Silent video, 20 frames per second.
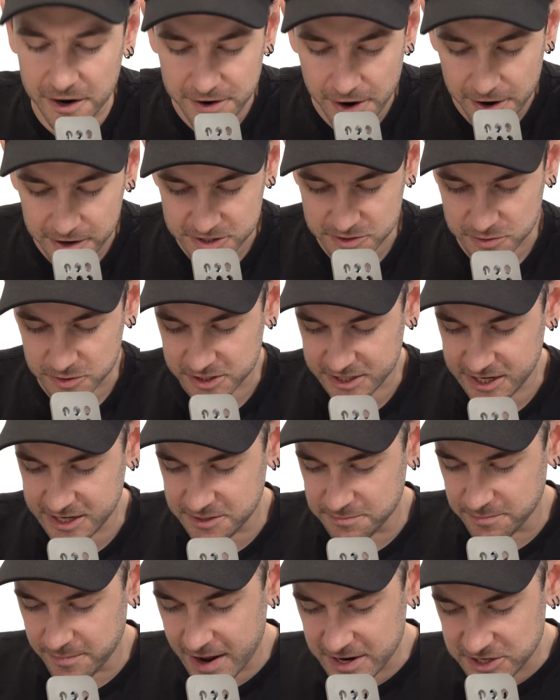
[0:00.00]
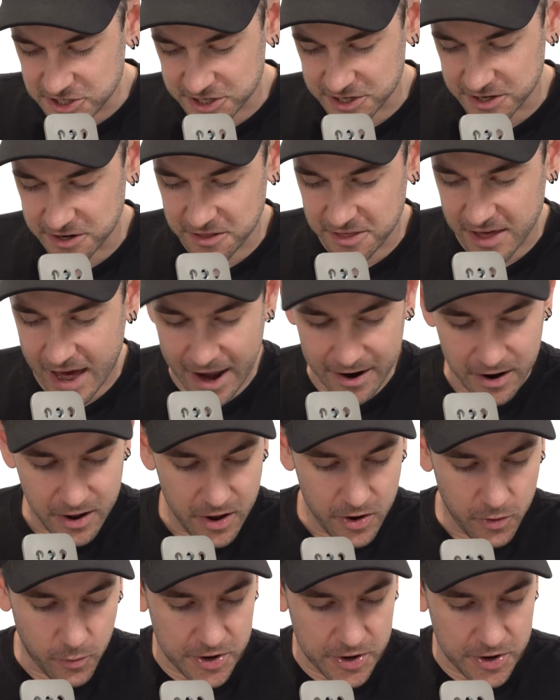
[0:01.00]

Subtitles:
I noticed was he mentioned that